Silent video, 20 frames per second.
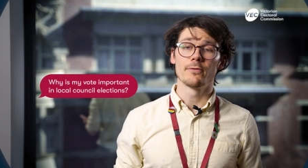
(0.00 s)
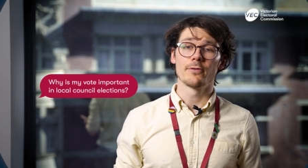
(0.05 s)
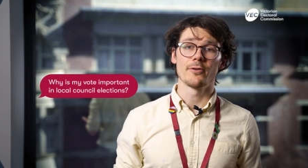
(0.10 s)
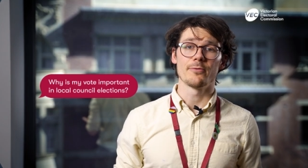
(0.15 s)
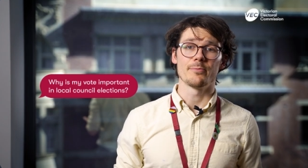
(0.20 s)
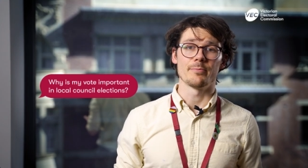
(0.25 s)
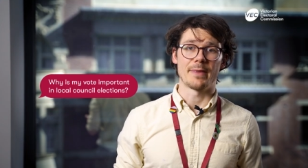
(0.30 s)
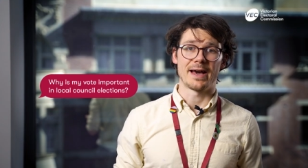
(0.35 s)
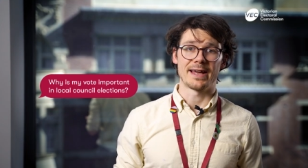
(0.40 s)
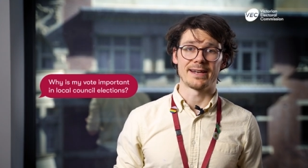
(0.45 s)

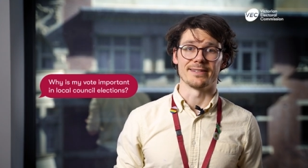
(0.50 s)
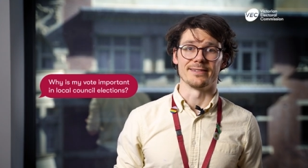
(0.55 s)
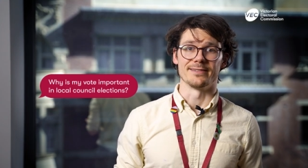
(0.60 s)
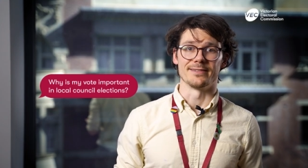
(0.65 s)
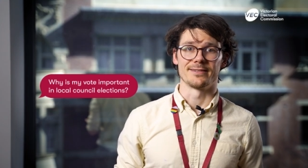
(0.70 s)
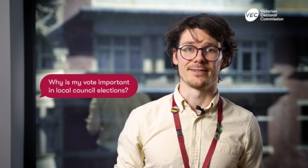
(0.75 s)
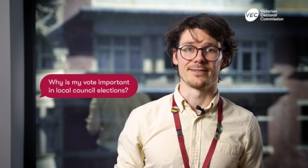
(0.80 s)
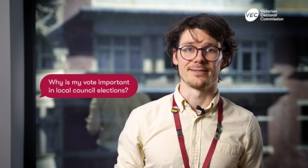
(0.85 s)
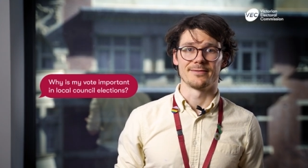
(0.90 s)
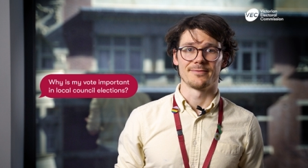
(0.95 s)
vote
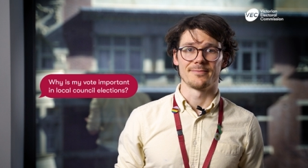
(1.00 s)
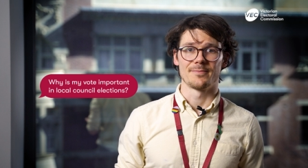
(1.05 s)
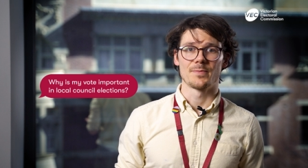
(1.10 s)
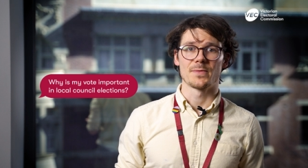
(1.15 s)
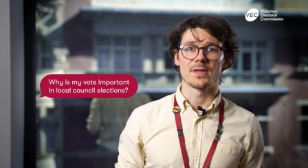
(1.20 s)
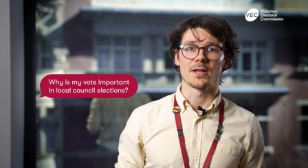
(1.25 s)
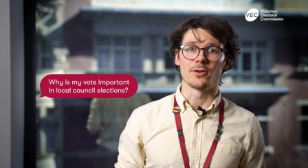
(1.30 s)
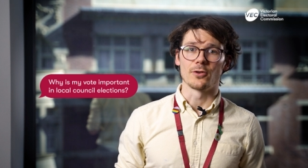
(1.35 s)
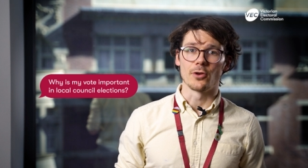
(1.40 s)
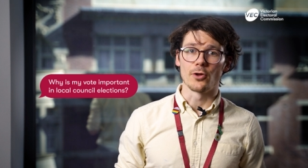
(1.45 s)
matters.
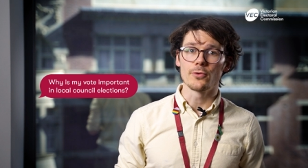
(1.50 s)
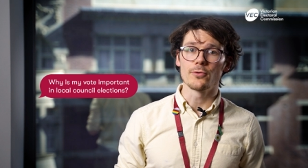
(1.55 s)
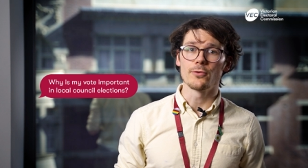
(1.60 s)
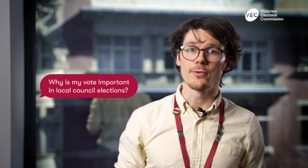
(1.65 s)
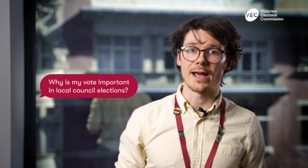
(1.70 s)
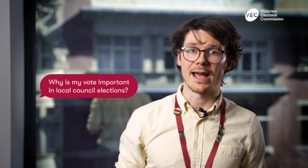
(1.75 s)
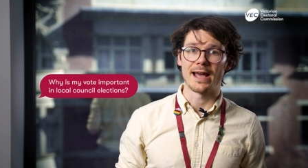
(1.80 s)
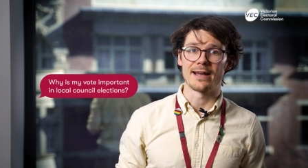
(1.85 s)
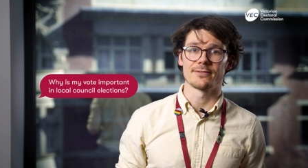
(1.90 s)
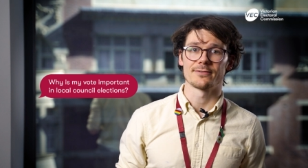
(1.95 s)
Local
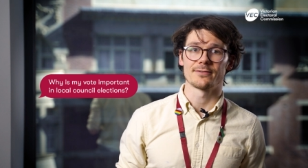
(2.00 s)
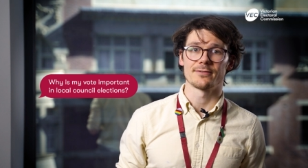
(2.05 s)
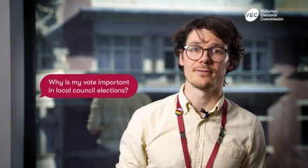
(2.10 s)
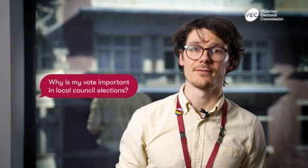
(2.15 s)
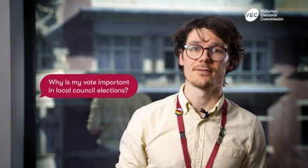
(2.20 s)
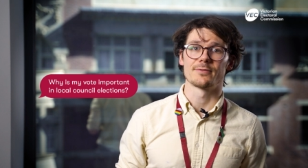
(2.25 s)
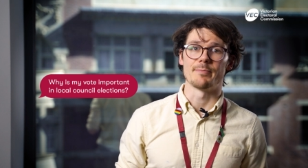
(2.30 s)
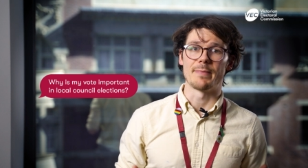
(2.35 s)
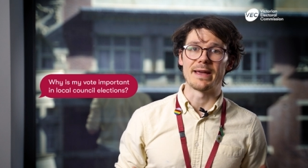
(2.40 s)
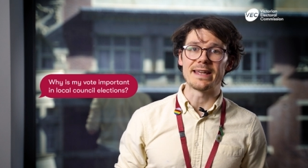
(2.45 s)

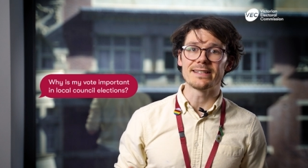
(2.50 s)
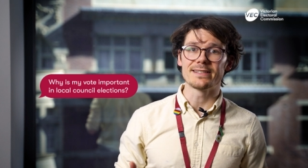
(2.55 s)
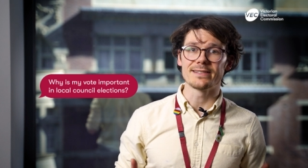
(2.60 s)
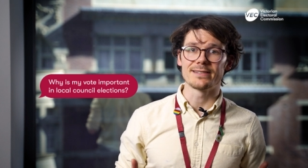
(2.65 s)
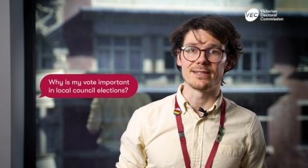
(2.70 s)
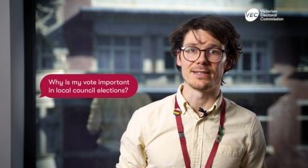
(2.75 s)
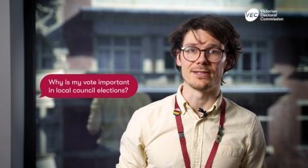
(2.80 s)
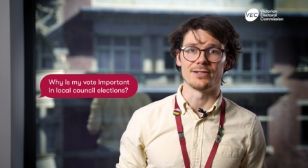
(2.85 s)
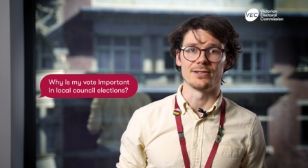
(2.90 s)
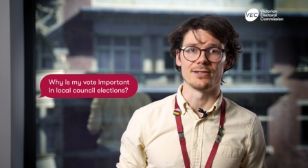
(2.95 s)
councils make
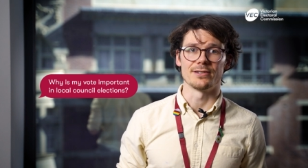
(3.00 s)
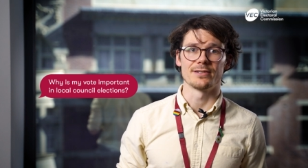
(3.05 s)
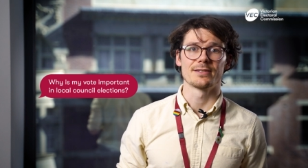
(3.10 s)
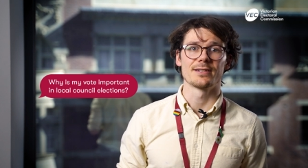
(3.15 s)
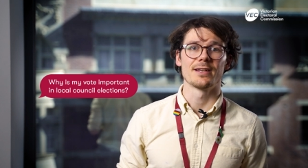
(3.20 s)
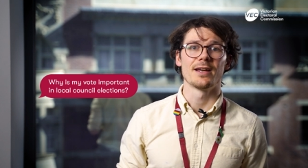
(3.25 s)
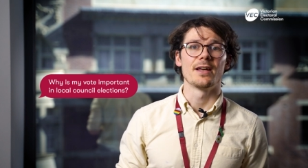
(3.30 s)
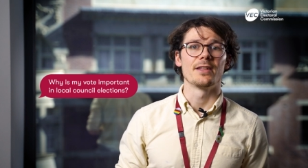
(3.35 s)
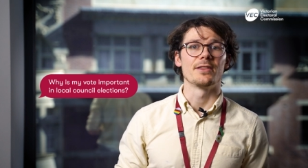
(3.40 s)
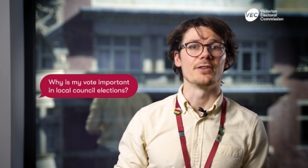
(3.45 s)
decisions
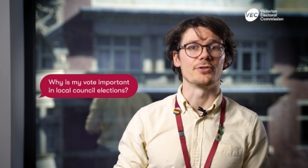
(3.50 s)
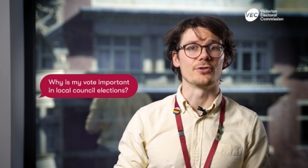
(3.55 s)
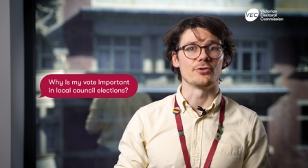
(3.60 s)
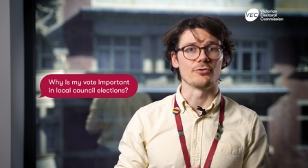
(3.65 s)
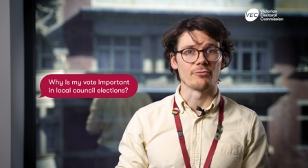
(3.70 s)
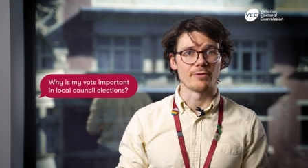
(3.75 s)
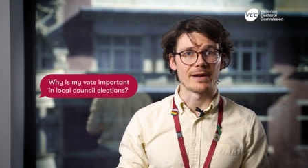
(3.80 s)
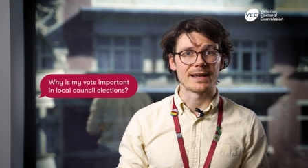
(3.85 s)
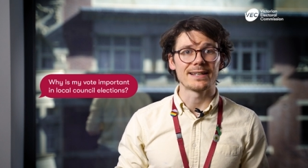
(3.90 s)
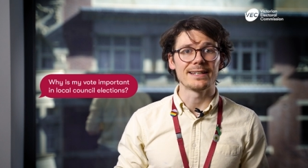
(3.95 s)
that
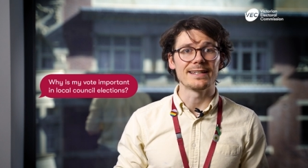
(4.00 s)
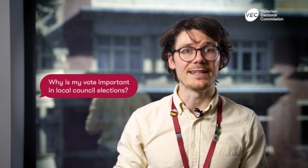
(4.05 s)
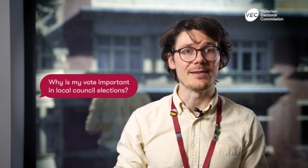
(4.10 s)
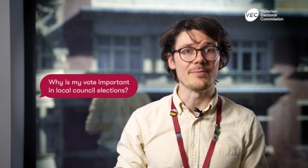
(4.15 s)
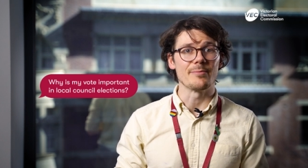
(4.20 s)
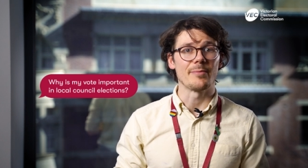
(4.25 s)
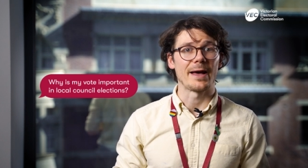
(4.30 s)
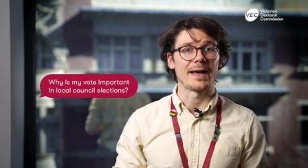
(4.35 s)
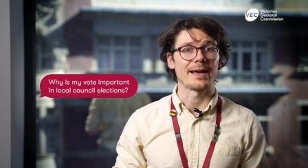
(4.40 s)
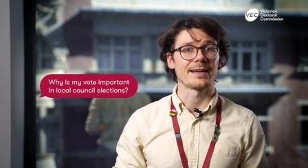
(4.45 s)
directly
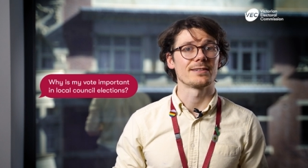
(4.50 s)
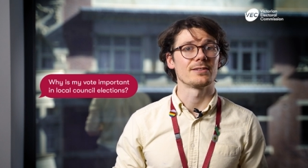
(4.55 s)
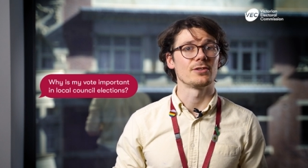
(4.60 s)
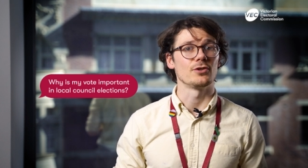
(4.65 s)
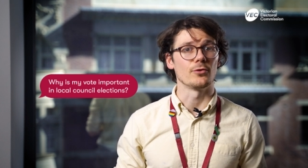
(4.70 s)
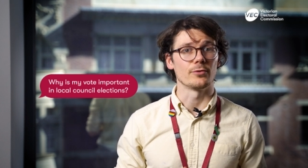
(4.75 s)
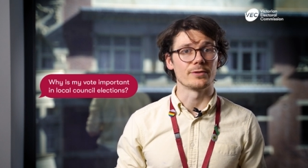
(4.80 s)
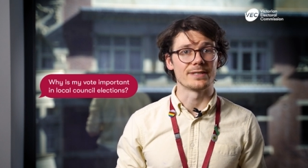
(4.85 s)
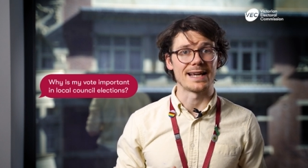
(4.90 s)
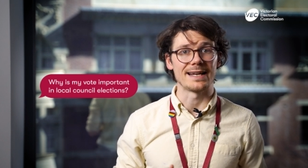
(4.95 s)
impact
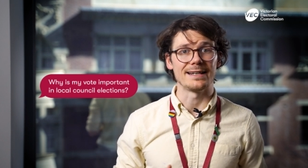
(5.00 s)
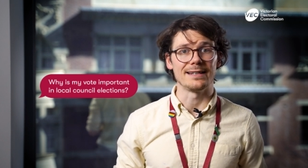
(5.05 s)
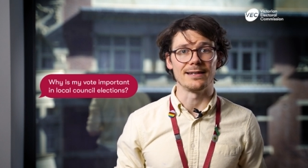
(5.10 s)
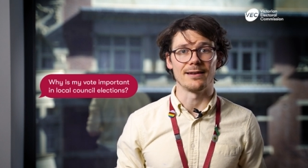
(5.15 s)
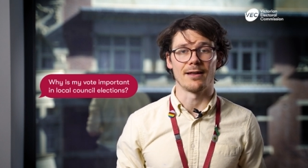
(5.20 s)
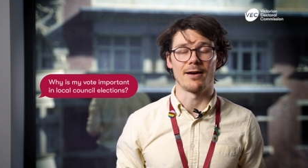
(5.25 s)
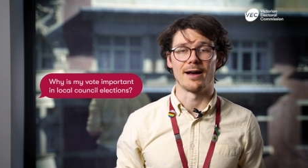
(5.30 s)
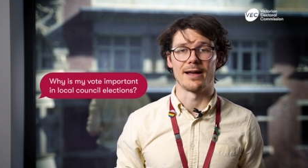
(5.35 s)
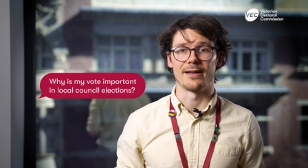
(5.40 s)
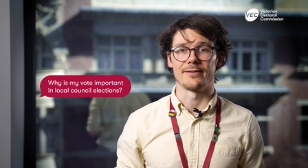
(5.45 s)
your daily
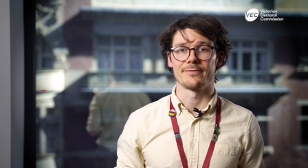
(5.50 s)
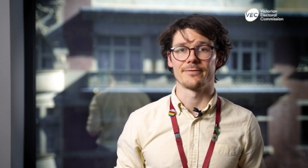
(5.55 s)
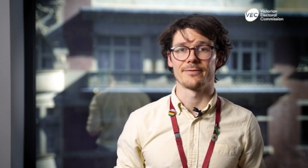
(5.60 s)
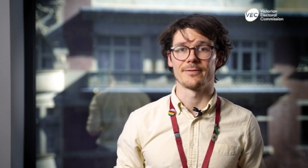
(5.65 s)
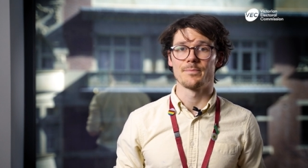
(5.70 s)
life,